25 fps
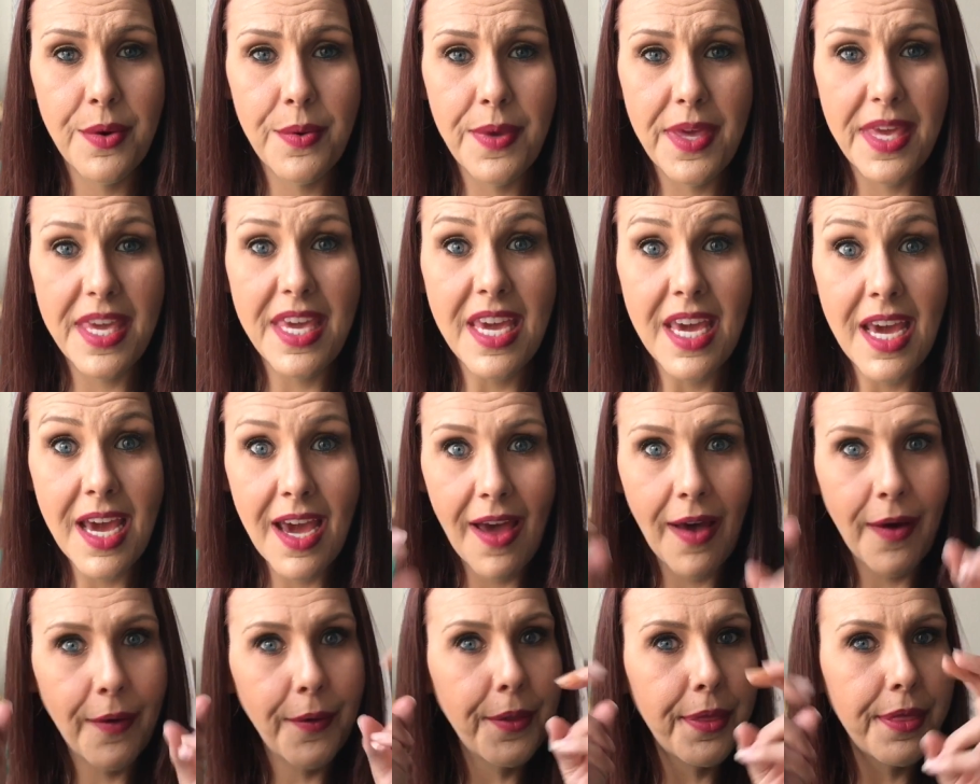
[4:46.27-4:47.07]
eat
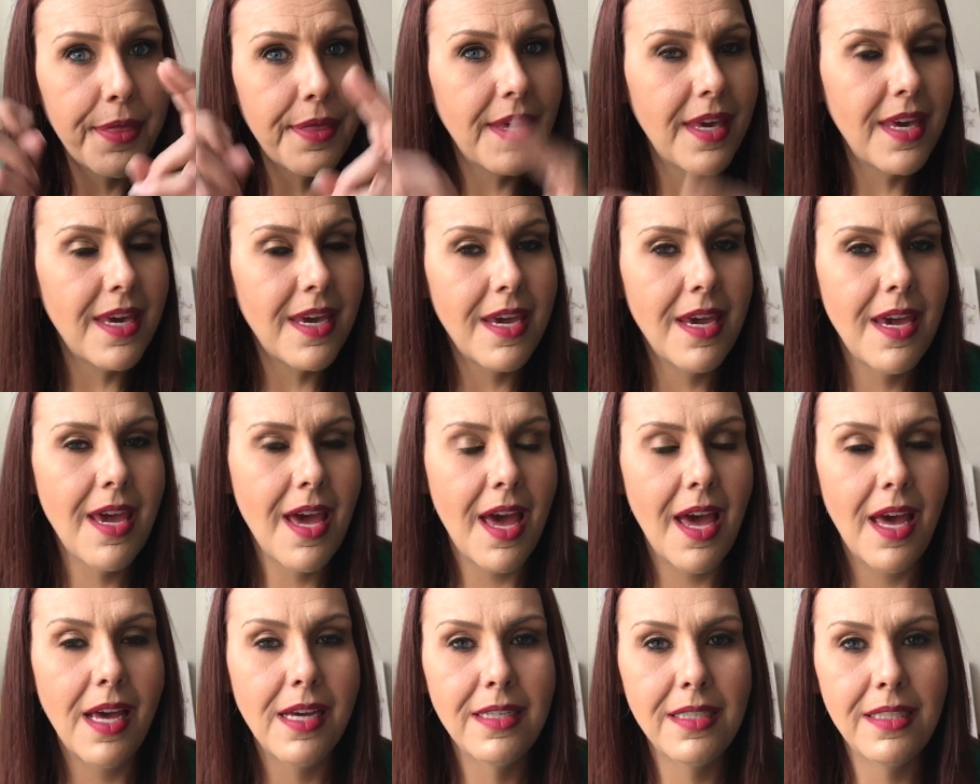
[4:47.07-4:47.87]
healthy
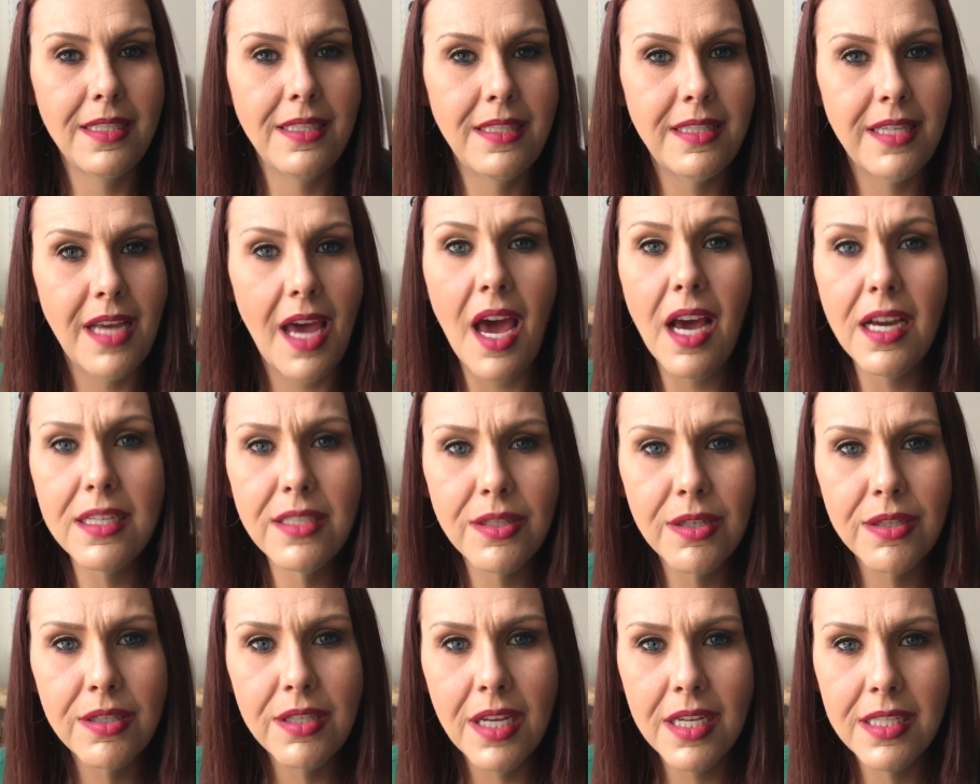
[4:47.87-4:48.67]
and
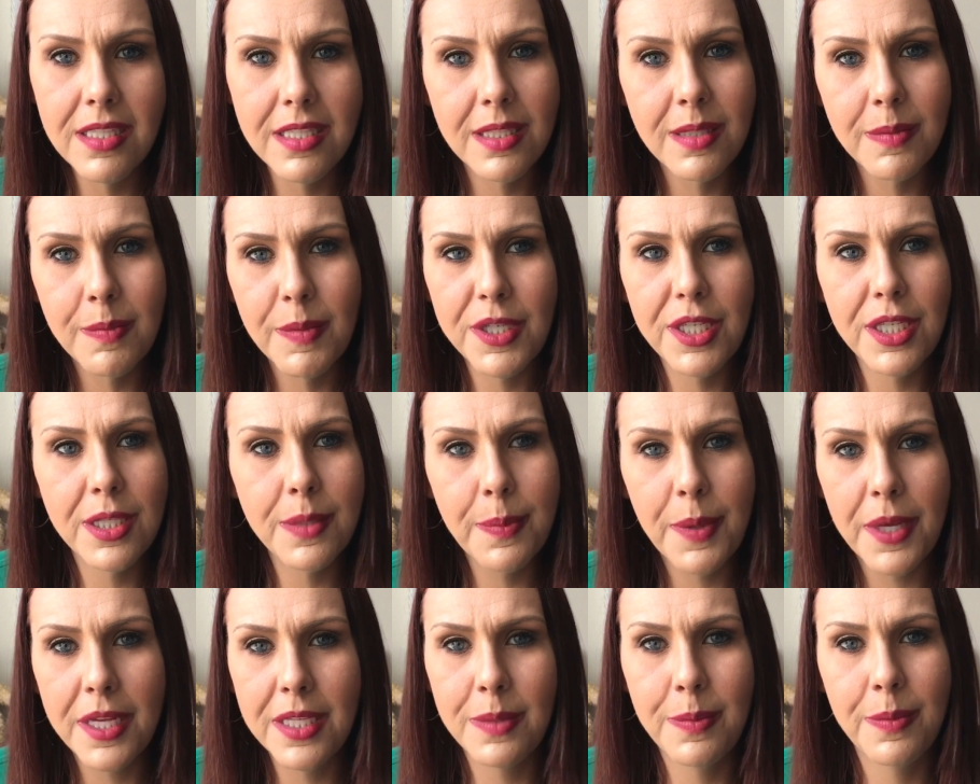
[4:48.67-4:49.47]
exercise as much as
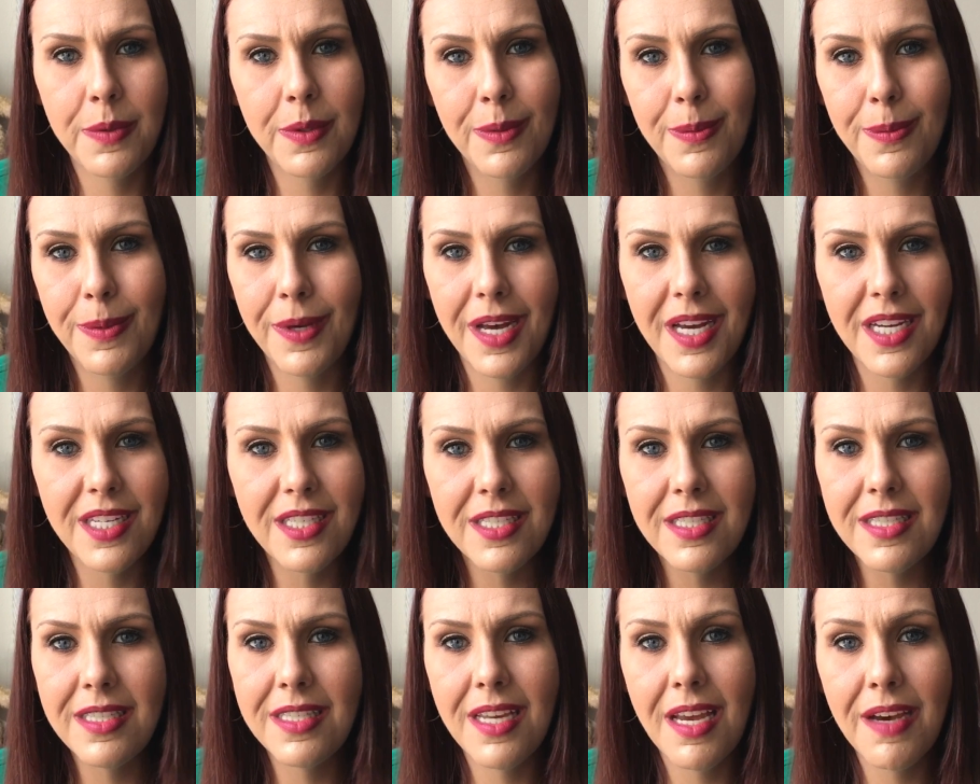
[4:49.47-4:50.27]
possible, but I
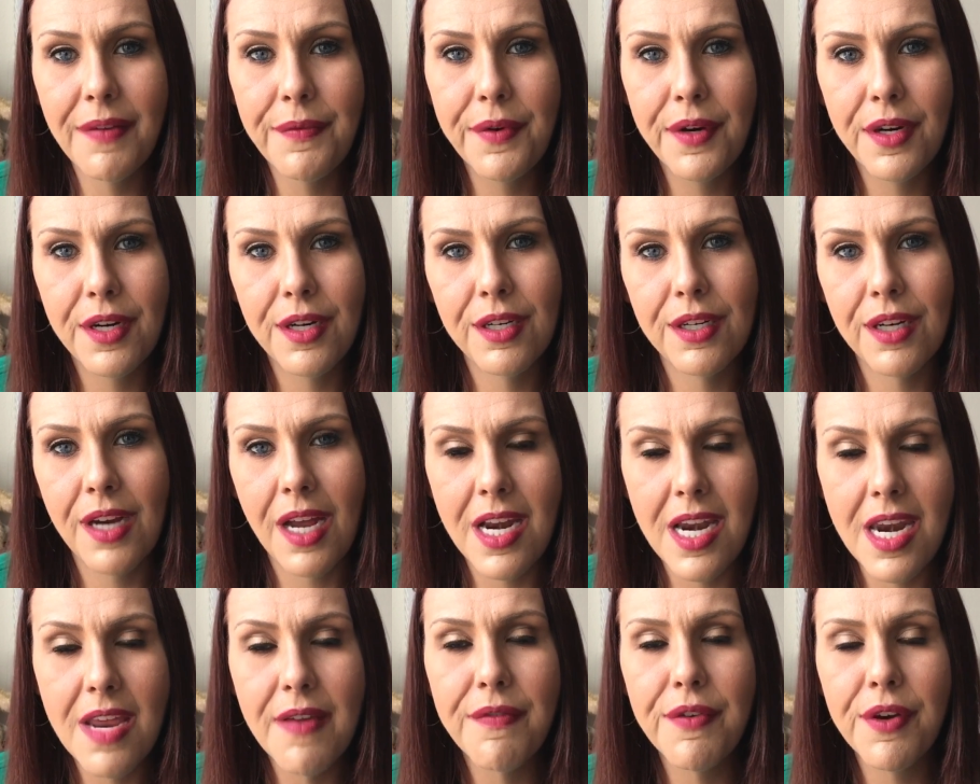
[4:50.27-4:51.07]

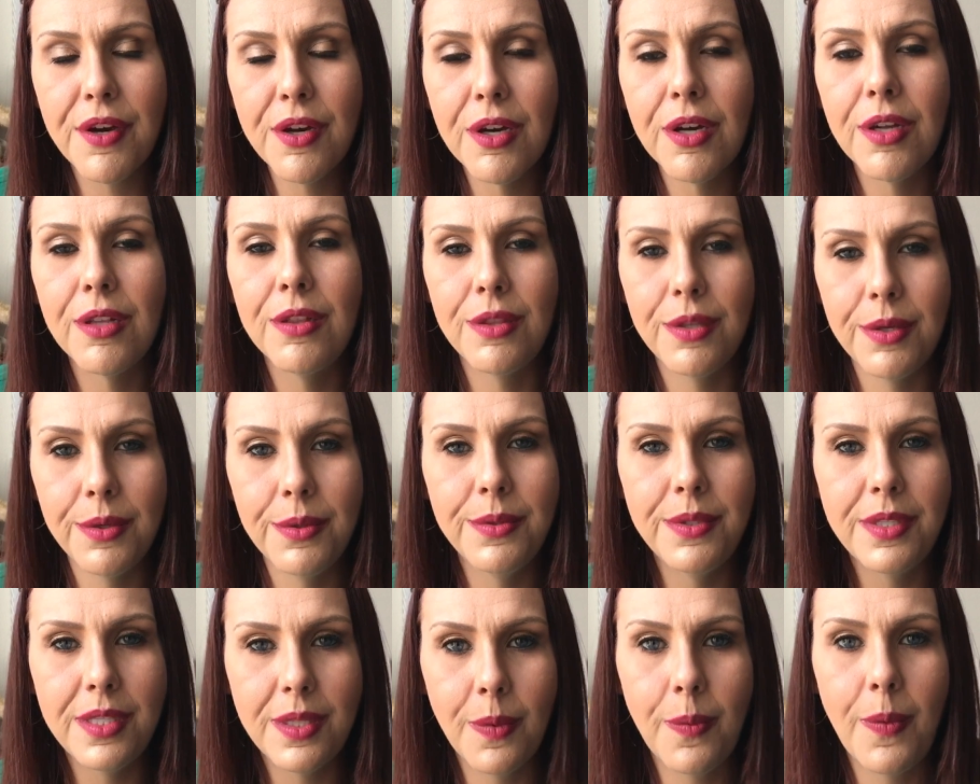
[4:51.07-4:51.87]
never could
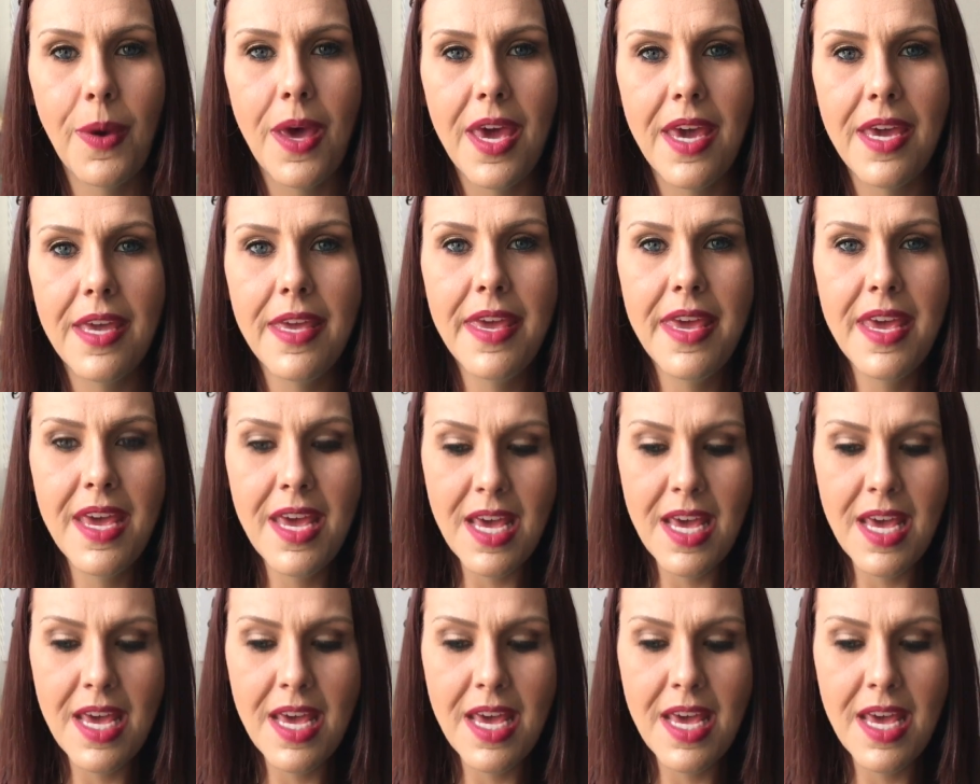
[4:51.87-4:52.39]
lose the weight.